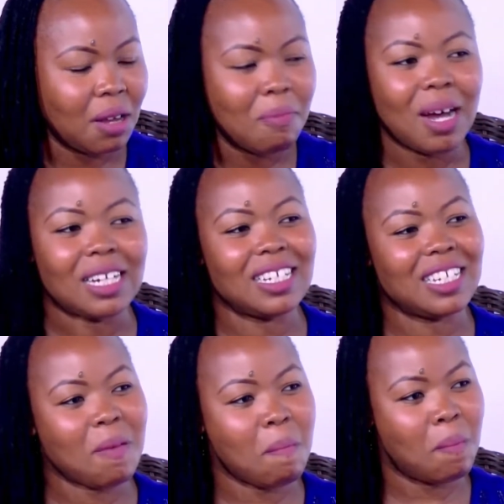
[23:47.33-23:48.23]
but
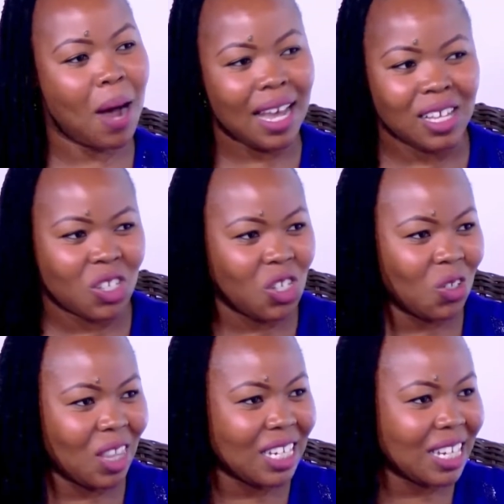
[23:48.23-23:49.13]
it buys you
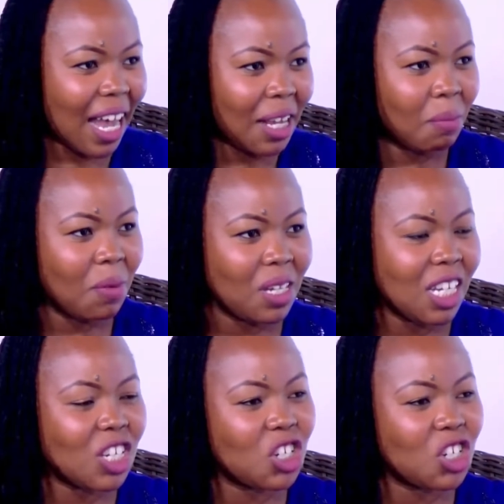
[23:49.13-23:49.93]
the time. It